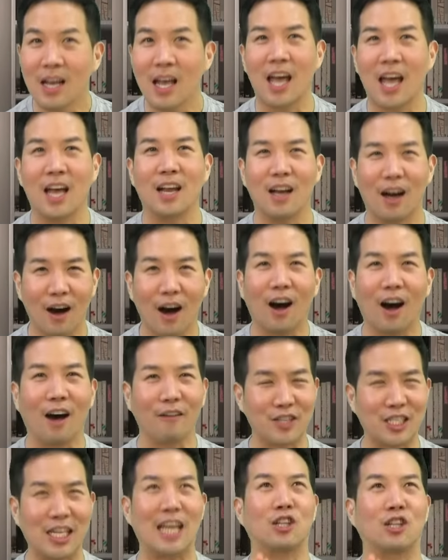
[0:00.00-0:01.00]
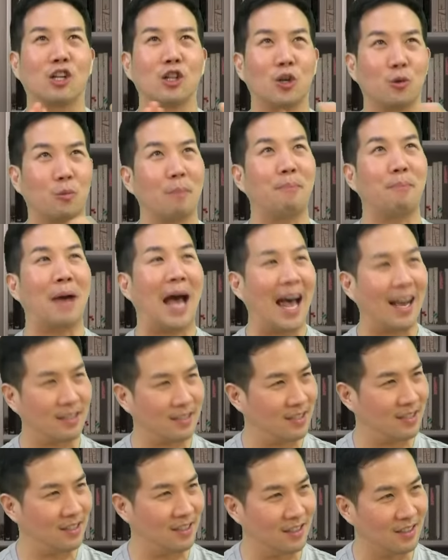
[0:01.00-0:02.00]
And obviously I had to learn what
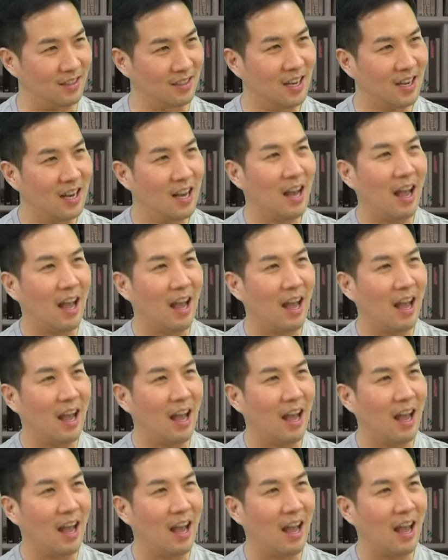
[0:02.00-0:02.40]
Pax is.